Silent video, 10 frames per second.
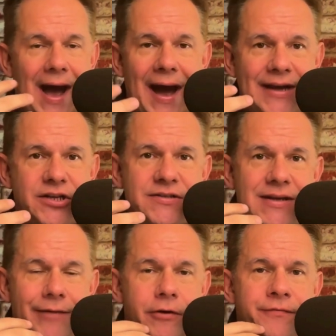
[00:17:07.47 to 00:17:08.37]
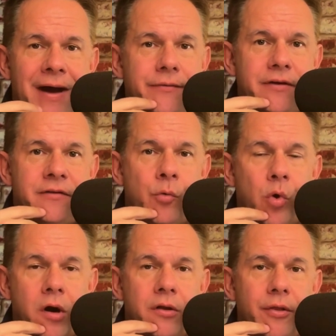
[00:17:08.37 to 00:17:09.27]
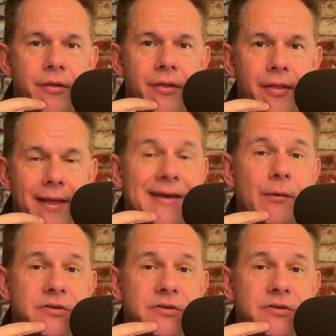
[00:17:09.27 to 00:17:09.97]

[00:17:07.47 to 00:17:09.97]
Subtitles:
I just never found it to work like